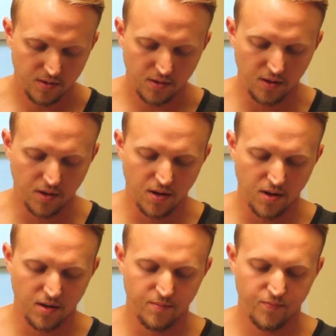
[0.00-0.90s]
You
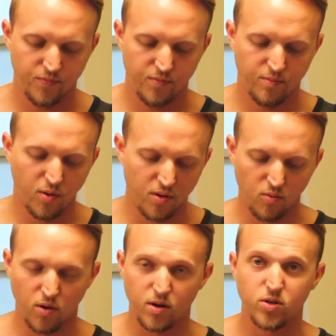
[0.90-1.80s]
can pour the
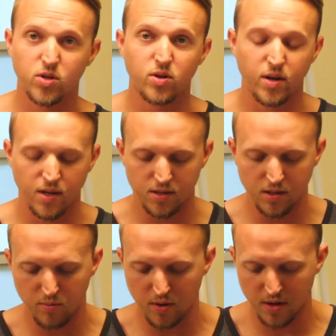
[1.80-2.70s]
water straight into
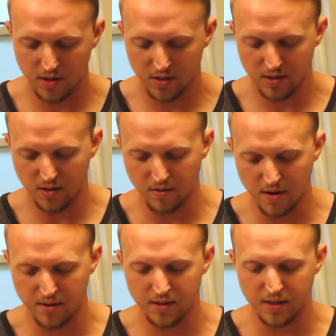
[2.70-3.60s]
the brush,
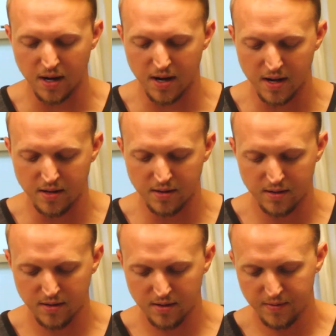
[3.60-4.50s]
around the
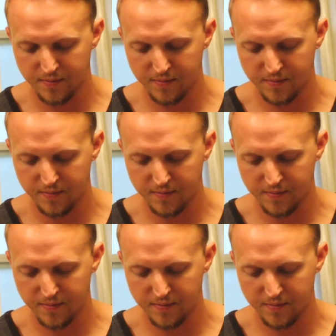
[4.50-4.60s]
sides.